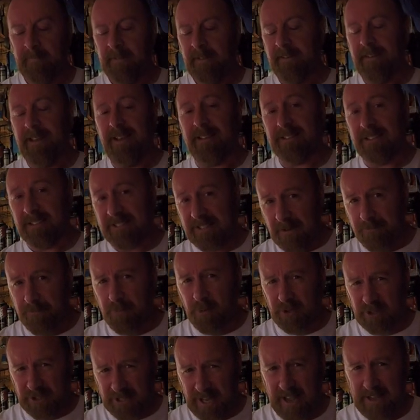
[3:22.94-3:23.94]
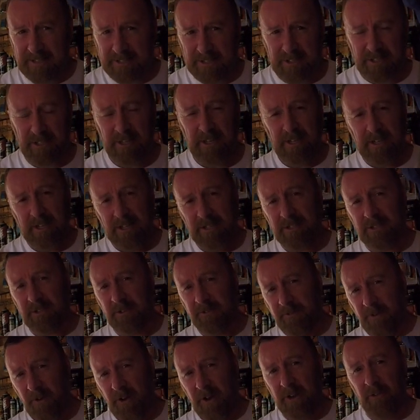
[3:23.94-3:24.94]
Now there's a simple test to
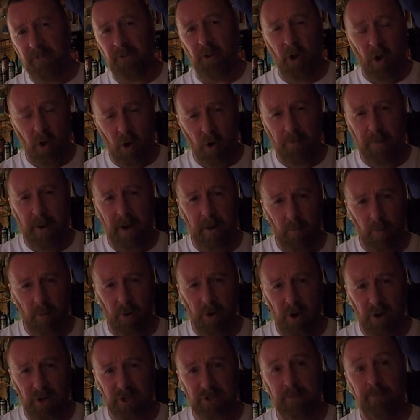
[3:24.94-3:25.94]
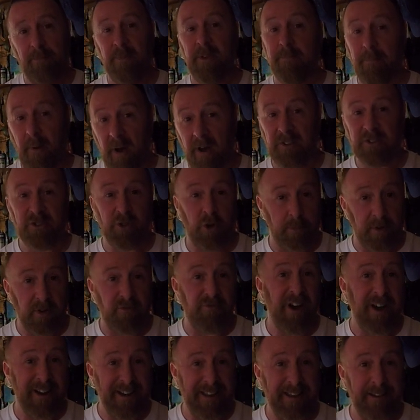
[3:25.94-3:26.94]
find if your oil pump works, but your bike's gotta be
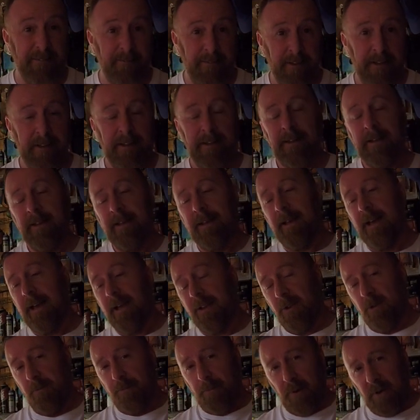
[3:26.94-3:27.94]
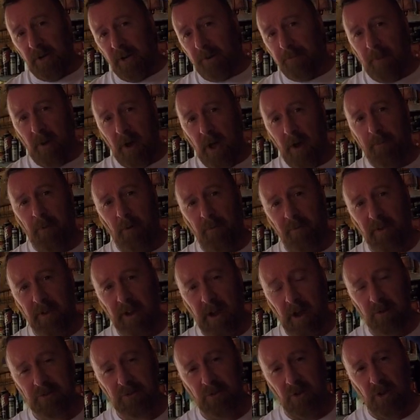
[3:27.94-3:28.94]
running. And you pull the pipe off that
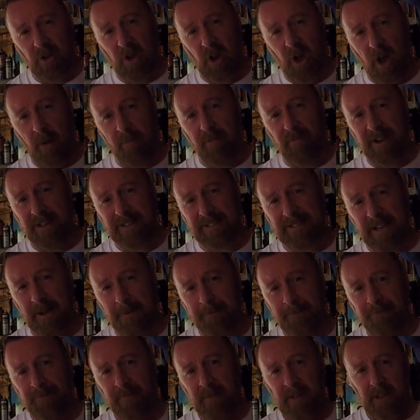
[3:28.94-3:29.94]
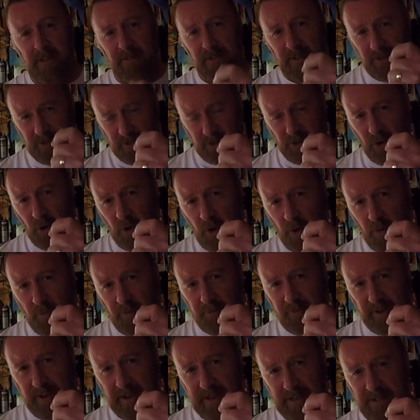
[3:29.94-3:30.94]
goes on the carburetor, that's your oil
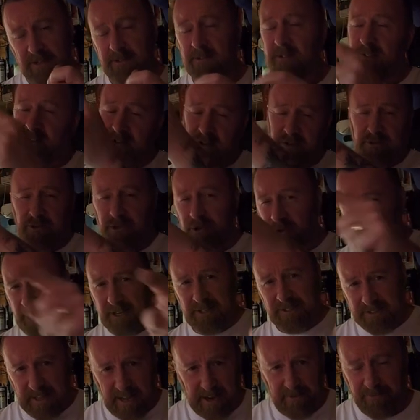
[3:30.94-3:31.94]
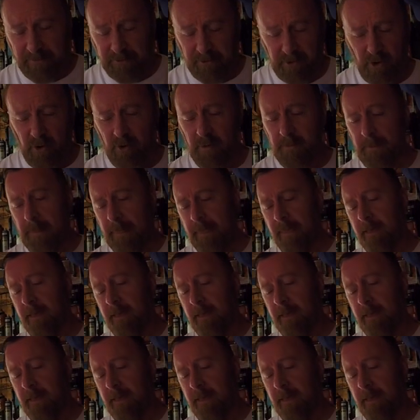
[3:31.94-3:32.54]
feed, so trace that through.